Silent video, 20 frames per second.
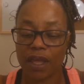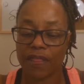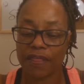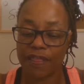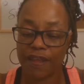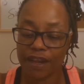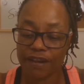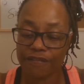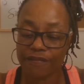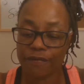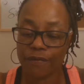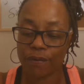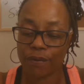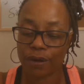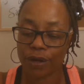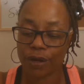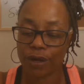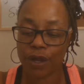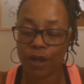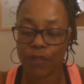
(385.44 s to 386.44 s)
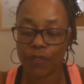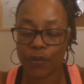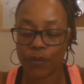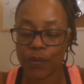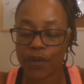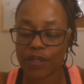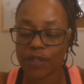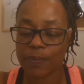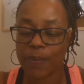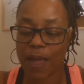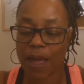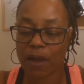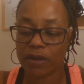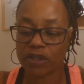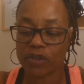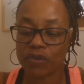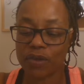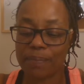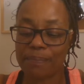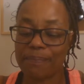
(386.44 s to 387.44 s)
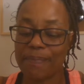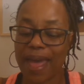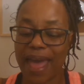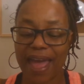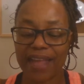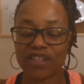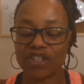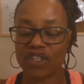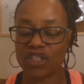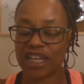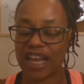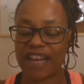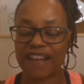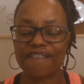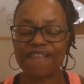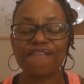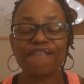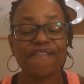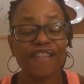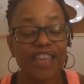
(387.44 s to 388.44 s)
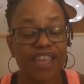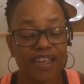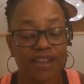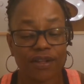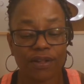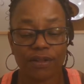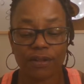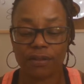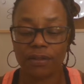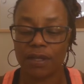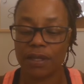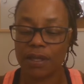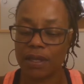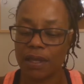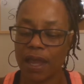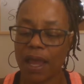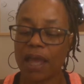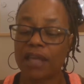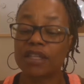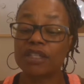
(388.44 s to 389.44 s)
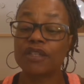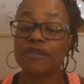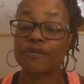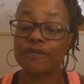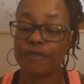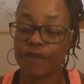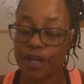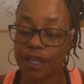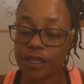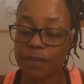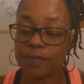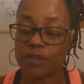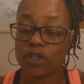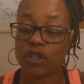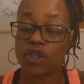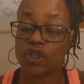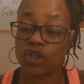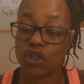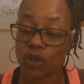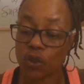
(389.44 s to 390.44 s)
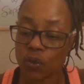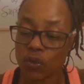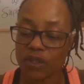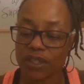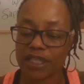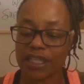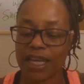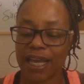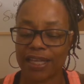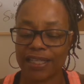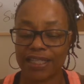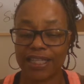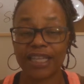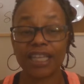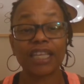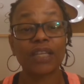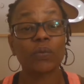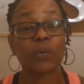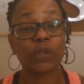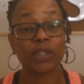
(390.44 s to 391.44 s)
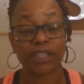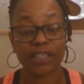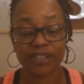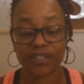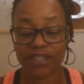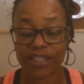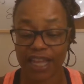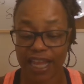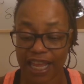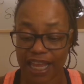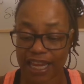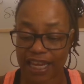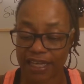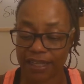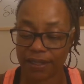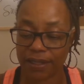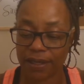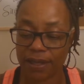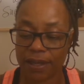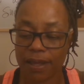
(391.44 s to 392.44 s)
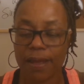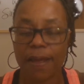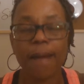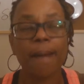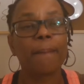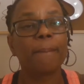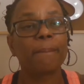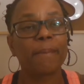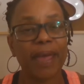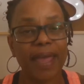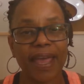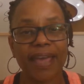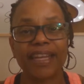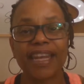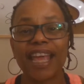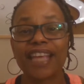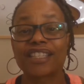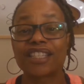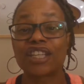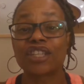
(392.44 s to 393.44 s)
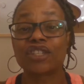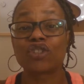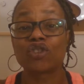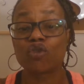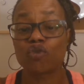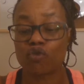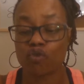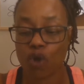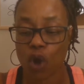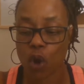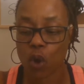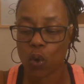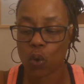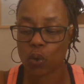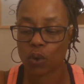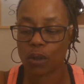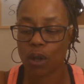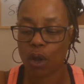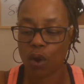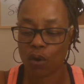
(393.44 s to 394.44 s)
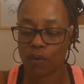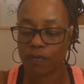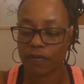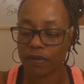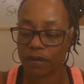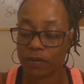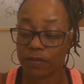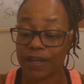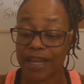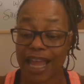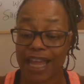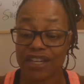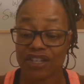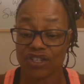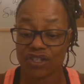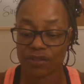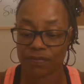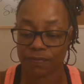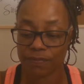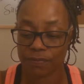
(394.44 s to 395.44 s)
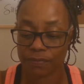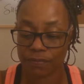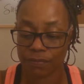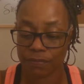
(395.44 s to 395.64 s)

Therefore, through his power to imagine and feel, and his freedom to choose the idea he will entertain, man has control over creation.